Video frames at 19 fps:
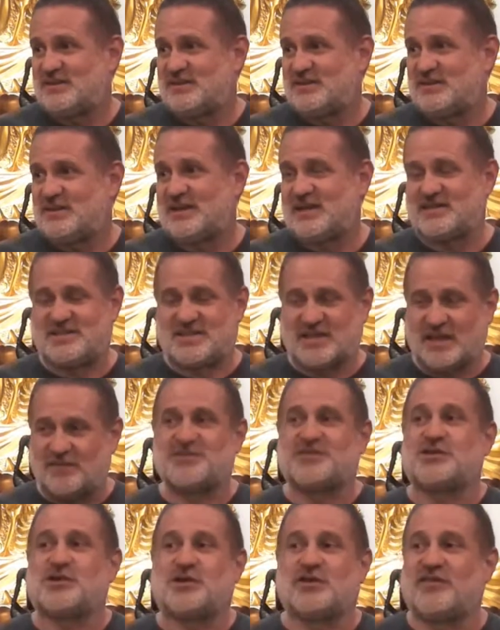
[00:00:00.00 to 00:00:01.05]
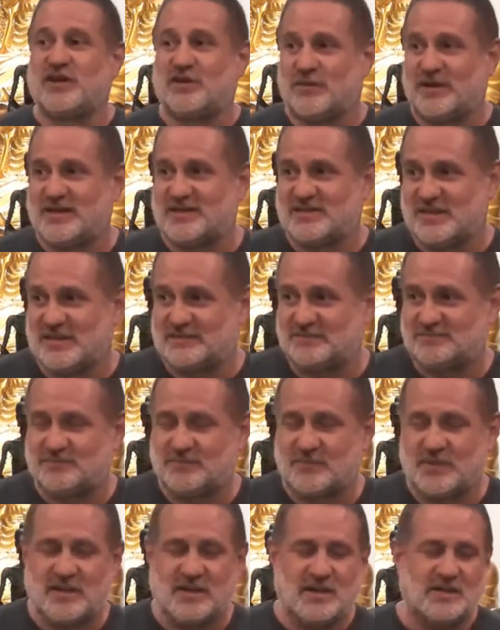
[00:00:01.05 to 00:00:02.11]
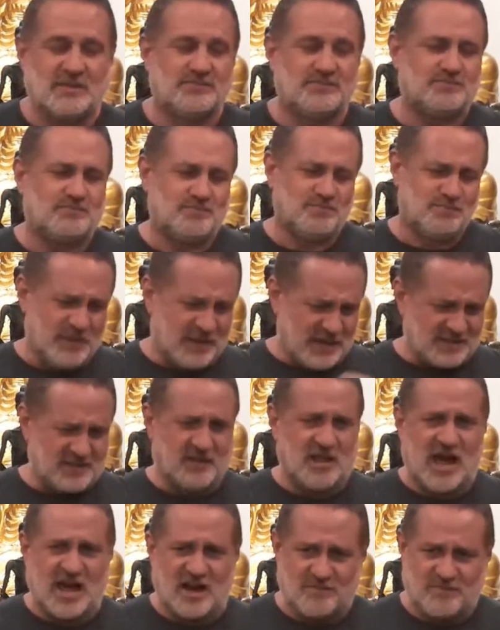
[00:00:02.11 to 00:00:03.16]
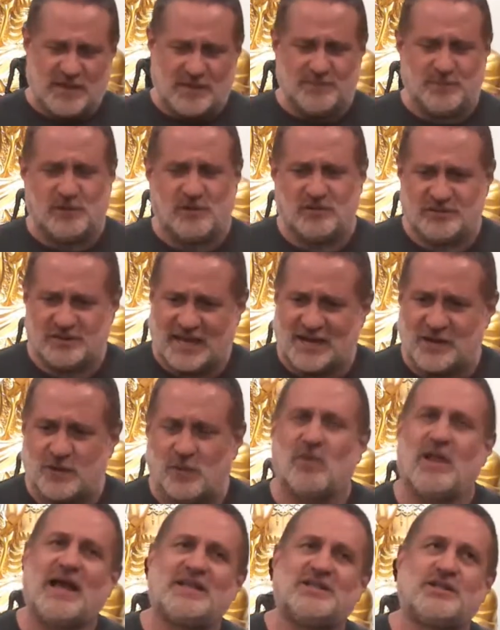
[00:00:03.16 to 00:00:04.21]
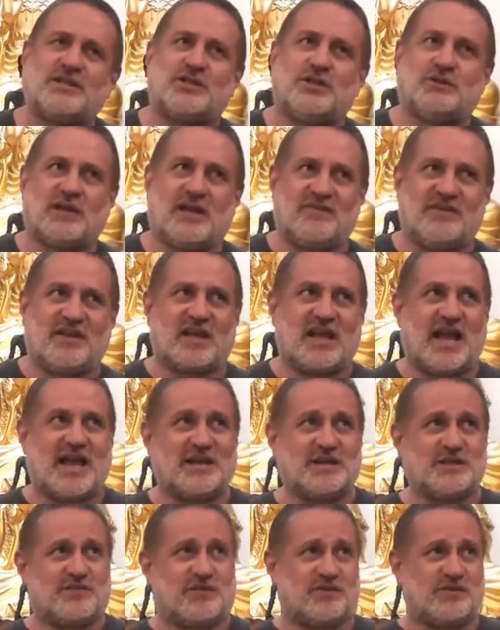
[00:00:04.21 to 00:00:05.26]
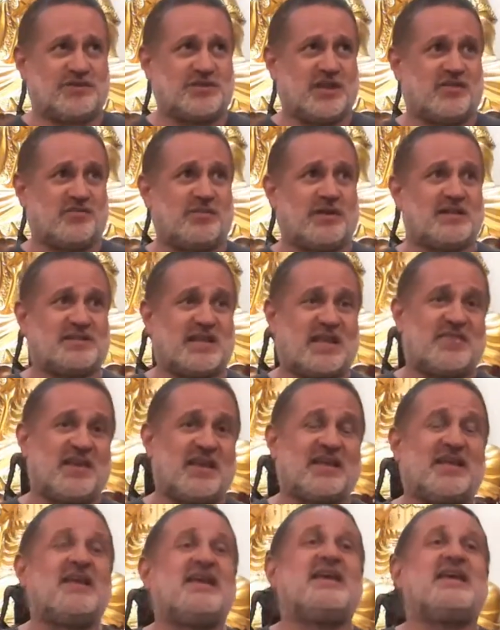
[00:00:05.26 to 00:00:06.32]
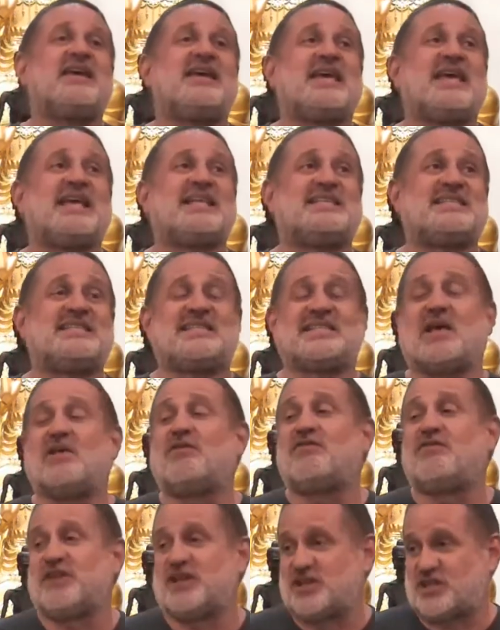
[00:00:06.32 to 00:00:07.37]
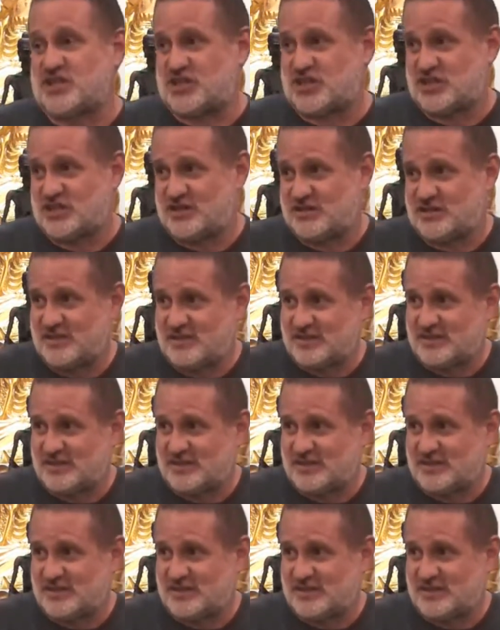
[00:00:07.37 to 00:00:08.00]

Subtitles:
Like a self-serving reason. Because a lot of people, they don't like to do loving kindness for themselves because they think it's selfish.